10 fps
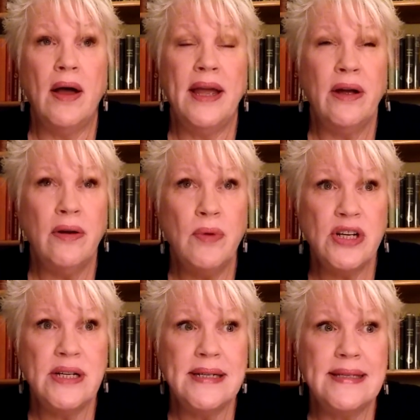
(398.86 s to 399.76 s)
Here in
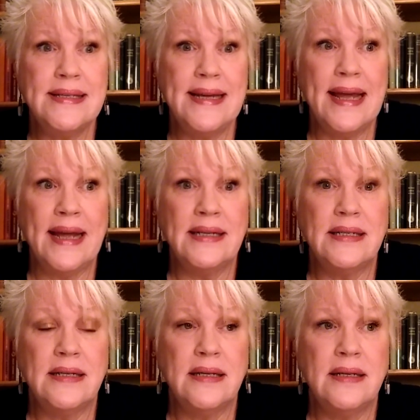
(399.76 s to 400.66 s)
Washington
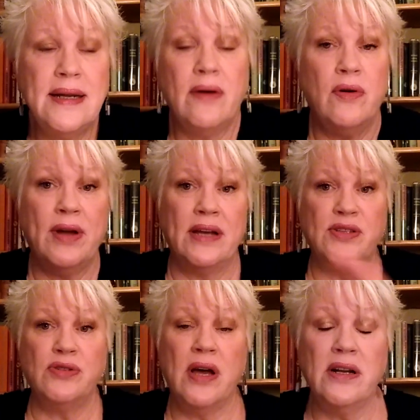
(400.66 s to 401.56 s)
State, now, okay,
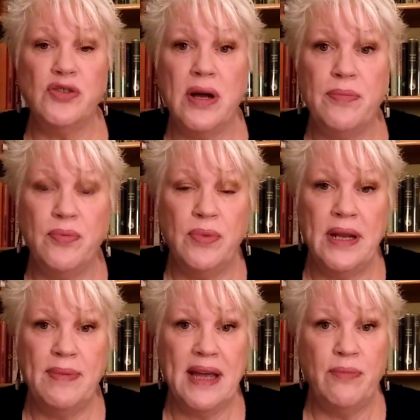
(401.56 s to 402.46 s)
so Donald Trump, when
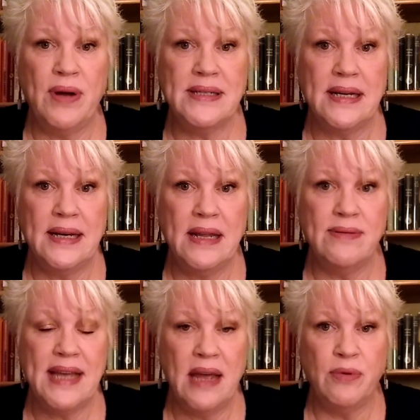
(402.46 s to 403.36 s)
he became president, he
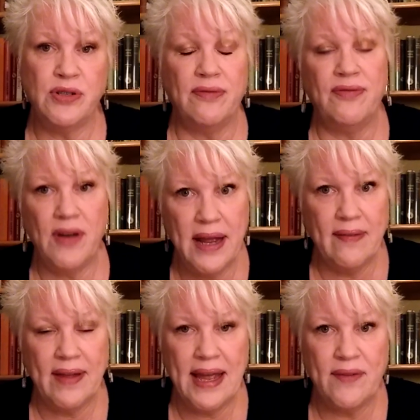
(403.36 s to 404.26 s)
was able to
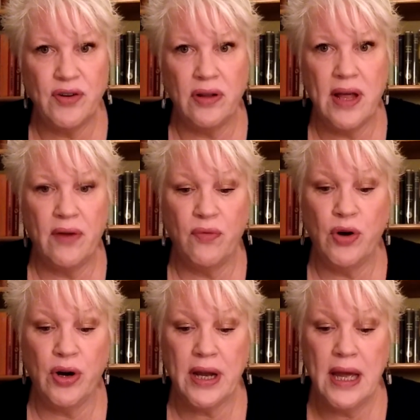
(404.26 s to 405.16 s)
finally, after a lot of
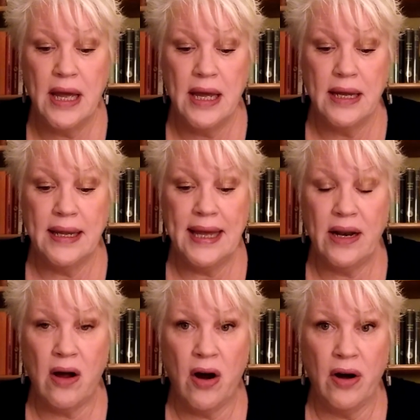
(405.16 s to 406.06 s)
work,
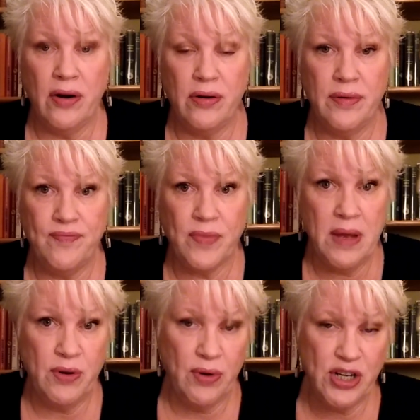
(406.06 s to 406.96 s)
get our
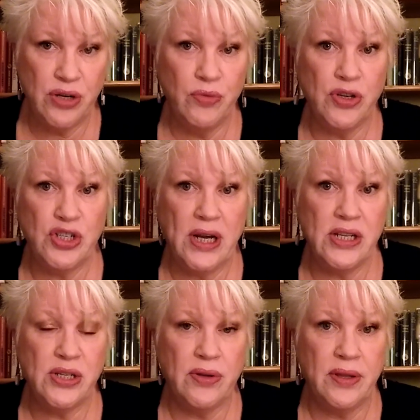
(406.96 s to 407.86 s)
immigration rules
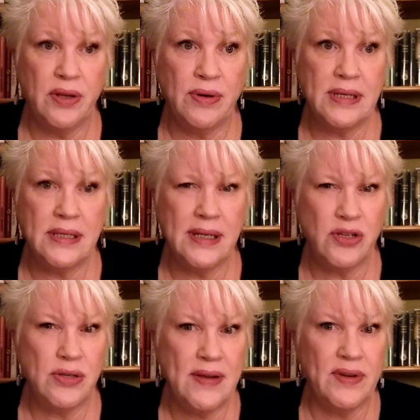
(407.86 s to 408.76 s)
changed so that there was
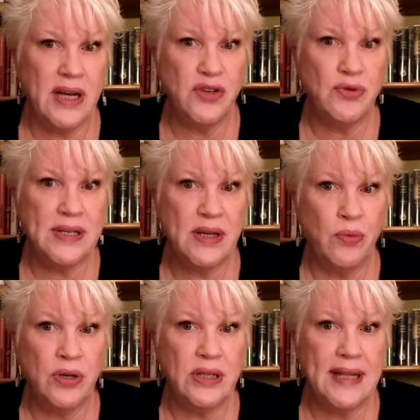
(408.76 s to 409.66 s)
6 or 7 countries that
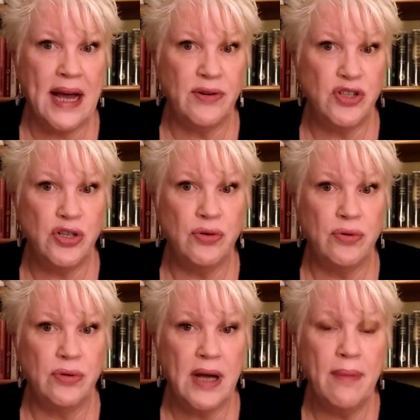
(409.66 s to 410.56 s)
weren't allowed to
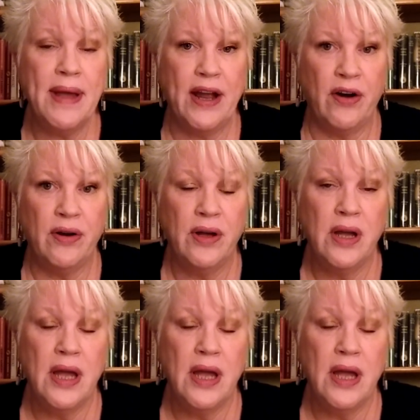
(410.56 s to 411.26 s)
come here